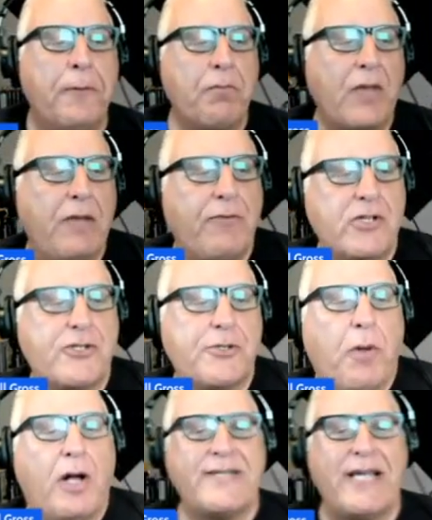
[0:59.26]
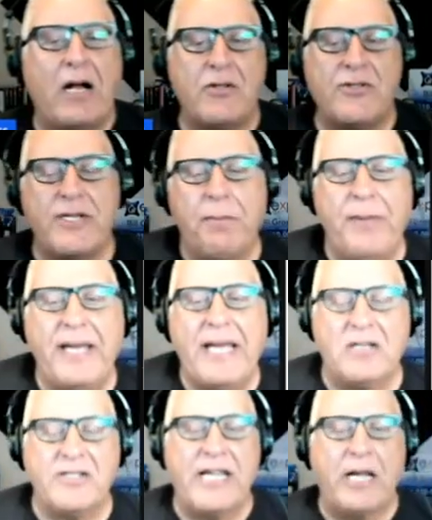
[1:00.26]
If you're the smallest house in a big
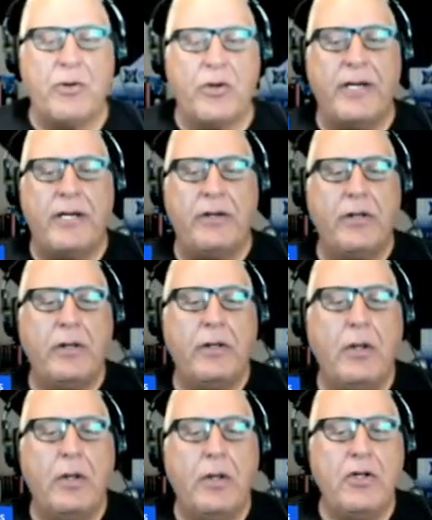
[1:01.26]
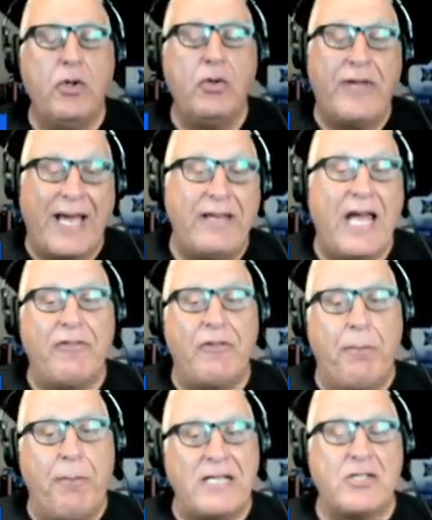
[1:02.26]
house neighborhood, you tend to have the
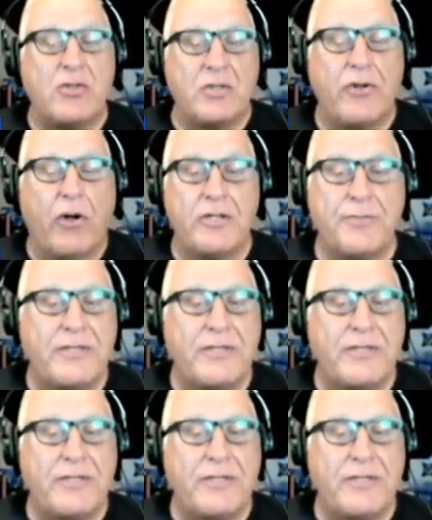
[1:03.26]
best results, but